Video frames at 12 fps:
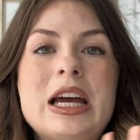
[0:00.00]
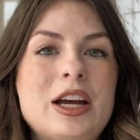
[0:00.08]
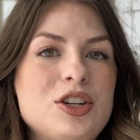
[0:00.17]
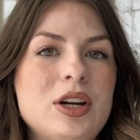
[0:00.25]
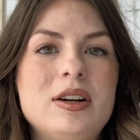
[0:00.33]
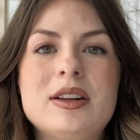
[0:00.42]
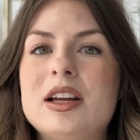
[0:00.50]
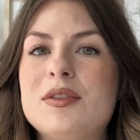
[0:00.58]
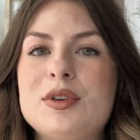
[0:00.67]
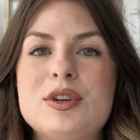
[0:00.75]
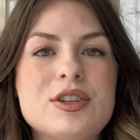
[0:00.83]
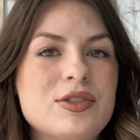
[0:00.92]
in general, if
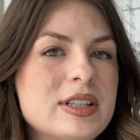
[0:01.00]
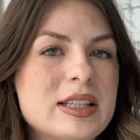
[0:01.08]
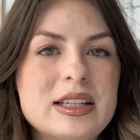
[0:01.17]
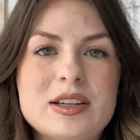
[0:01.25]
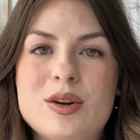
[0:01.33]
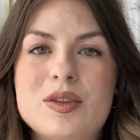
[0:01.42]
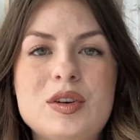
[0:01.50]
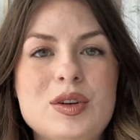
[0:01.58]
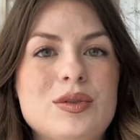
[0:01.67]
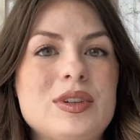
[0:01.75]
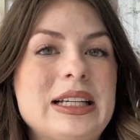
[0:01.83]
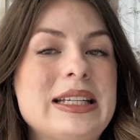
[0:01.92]
you're interested in all the
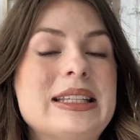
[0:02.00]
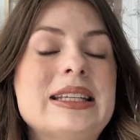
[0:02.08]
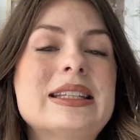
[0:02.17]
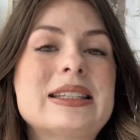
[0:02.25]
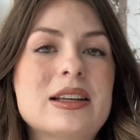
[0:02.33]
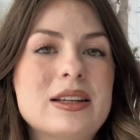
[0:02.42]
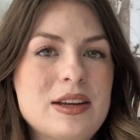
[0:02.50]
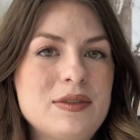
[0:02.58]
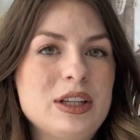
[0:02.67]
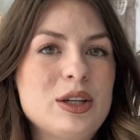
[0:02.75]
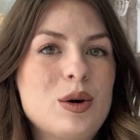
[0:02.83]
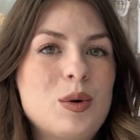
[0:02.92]
new releases,
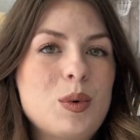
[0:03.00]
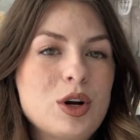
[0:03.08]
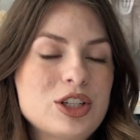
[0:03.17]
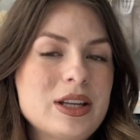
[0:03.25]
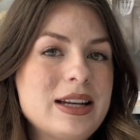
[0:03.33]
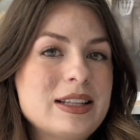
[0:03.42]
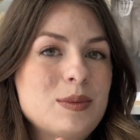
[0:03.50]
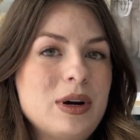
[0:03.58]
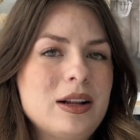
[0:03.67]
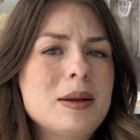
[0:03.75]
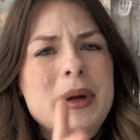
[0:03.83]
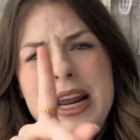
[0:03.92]
definitely go watch that as
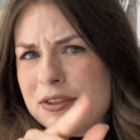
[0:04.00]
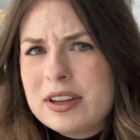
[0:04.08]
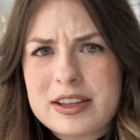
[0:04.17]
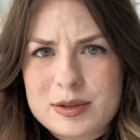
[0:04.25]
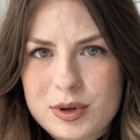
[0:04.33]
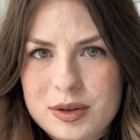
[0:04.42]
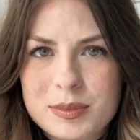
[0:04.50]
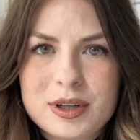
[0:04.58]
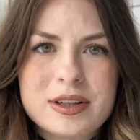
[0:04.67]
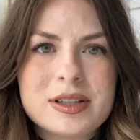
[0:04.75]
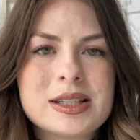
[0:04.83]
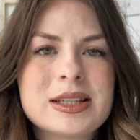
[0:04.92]
well. But after this one,
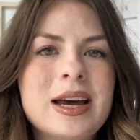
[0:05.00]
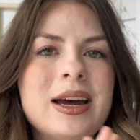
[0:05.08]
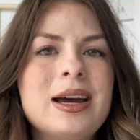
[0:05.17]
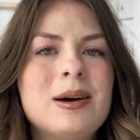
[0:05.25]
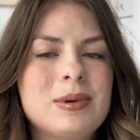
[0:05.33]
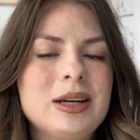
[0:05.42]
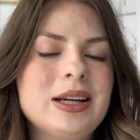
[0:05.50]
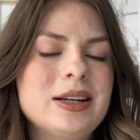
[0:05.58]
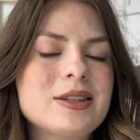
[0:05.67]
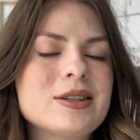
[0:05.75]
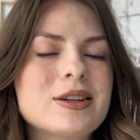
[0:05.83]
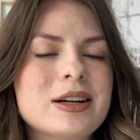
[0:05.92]
because we're here
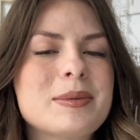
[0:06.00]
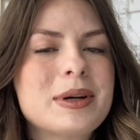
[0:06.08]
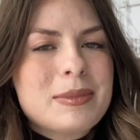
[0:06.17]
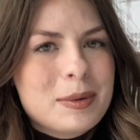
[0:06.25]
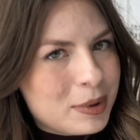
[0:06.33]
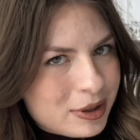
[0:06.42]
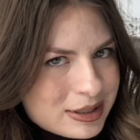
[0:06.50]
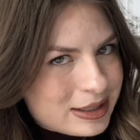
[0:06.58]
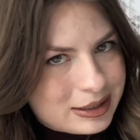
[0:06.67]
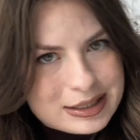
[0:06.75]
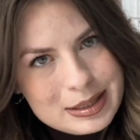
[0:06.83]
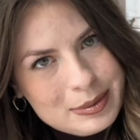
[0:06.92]
to talk about my
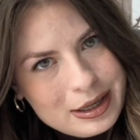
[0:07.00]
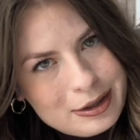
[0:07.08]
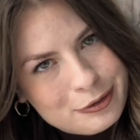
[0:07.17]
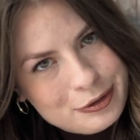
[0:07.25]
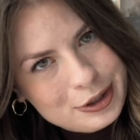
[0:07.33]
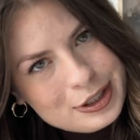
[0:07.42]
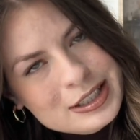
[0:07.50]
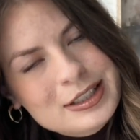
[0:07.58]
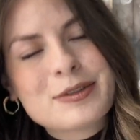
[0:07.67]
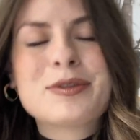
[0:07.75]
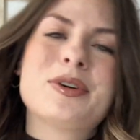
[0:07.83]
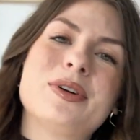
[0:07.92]
personal TBR
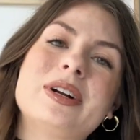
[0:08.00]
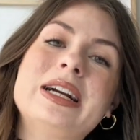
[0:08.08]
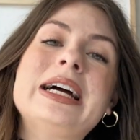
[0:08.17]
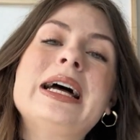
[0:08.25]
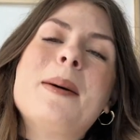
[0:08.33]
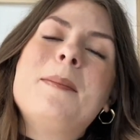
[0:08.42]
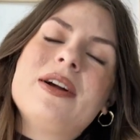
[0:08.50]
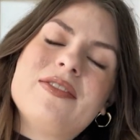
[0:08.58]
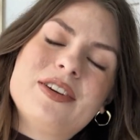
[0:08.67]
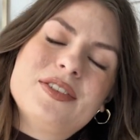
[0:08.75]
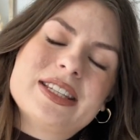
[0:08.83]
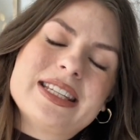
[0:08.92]
first for my
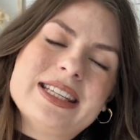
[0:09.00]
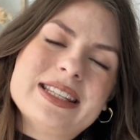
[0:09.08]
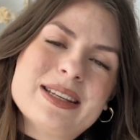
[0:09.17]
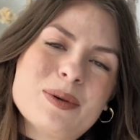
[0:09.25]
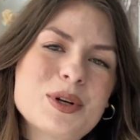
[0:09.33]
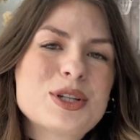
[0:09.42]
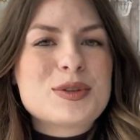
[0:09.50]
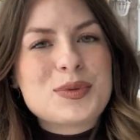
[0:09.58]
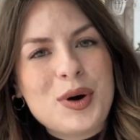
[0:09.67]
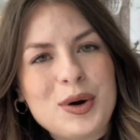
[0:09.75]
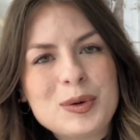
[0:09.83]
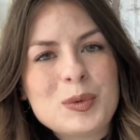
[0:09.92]
favorite season, which is
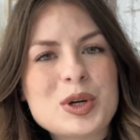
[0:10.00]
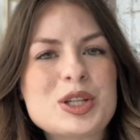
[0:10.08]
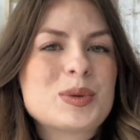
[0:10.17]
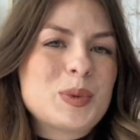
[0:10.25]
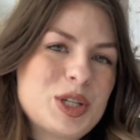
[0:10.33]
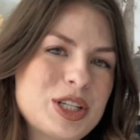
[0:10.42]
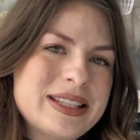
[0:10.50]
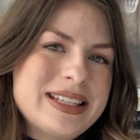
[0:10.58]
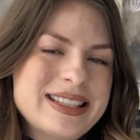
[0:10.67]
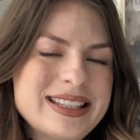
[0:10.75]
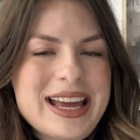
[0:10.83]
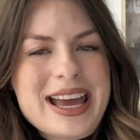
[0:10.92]
fall, which is Witchy
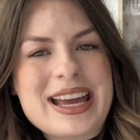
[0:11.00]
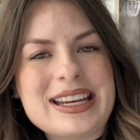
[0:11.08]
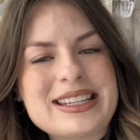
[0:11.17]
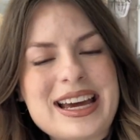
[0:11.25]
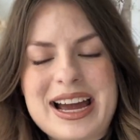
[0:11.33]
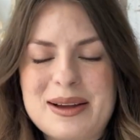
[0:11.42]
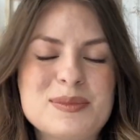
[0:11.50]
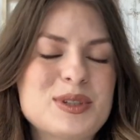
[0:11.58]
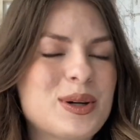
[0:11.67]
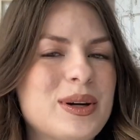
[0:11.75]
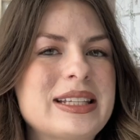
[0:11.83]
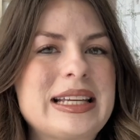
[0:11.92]
season, and I am
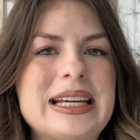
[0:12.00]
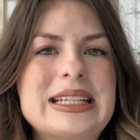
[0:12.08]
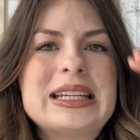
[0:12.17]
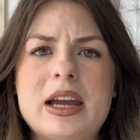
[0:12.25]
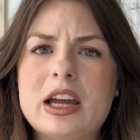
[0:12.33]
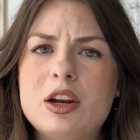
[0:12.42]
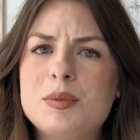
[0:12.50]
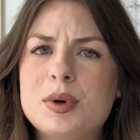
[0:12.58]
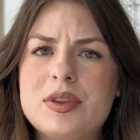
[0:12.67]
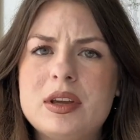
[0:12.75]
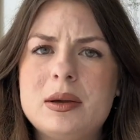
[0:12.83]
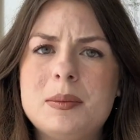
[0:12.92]
so excited. I kind of
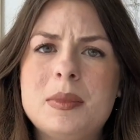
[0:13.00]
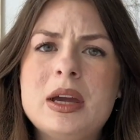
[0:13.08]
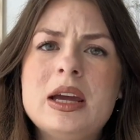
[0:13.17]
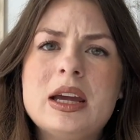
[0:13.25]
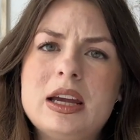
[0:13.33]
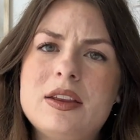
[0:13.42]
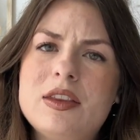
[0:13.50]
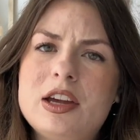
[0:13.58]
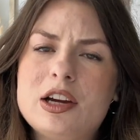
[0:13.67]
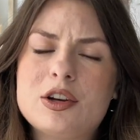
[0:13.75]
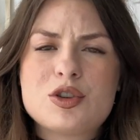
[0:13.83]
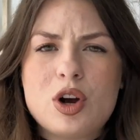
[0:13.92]
put them in
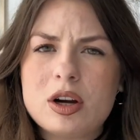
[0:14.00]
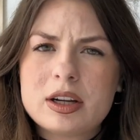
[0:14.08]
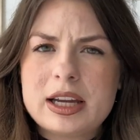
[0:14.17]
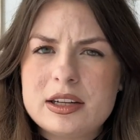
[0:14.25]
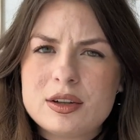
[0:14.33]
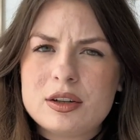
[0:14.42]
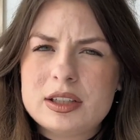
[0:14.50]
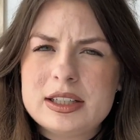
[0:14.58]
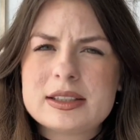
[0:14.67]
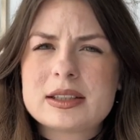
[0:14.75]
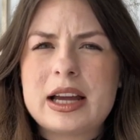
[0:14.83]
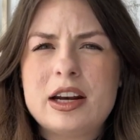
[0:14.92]
their genre
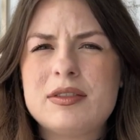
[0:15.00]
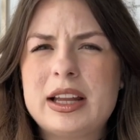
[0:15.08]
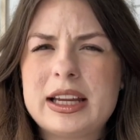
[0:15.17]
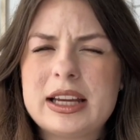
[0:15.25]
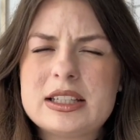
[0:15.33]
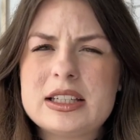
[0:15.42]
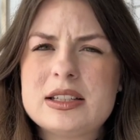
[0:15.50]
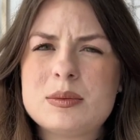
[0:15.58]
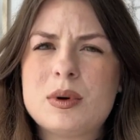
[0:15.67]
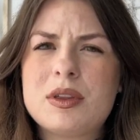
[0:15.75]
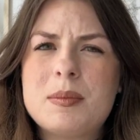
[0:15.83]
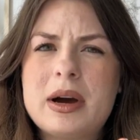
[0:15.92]
categories, kind of like I did
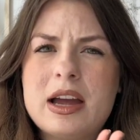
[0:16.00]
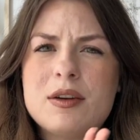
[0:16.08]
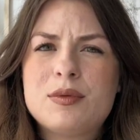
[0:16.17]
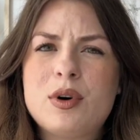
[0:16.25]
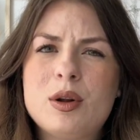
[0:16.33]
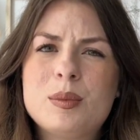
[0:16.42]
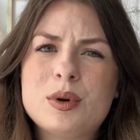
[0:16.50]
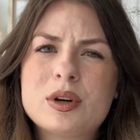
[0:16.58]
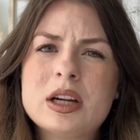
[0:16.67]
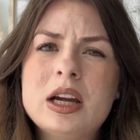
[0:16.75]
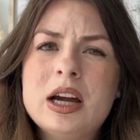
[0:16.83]
with my fall book